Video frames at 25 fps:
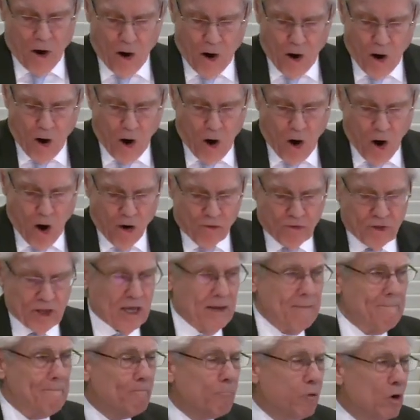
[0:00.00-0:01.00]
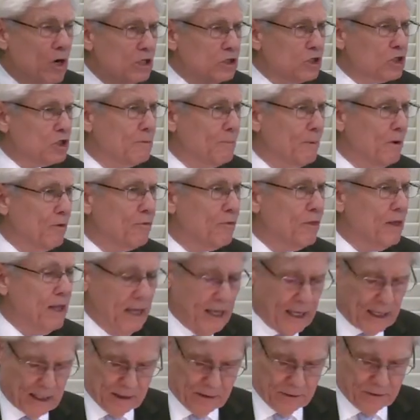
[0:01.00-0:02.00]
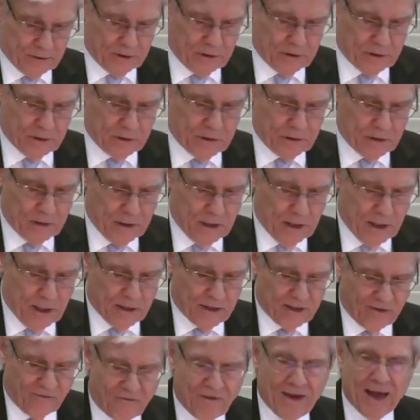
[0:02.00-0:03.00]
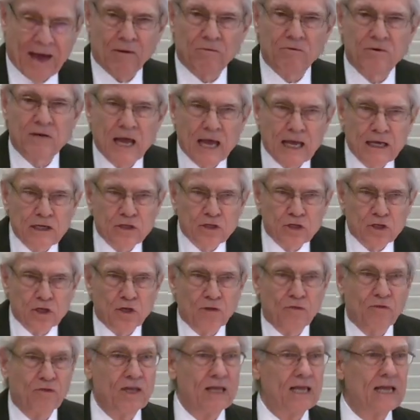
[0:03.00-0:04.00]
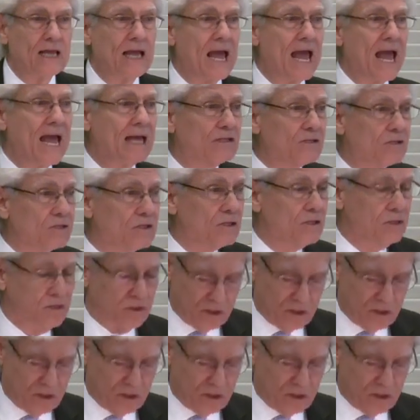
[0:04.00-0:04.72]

are the principal things the foundation, the essence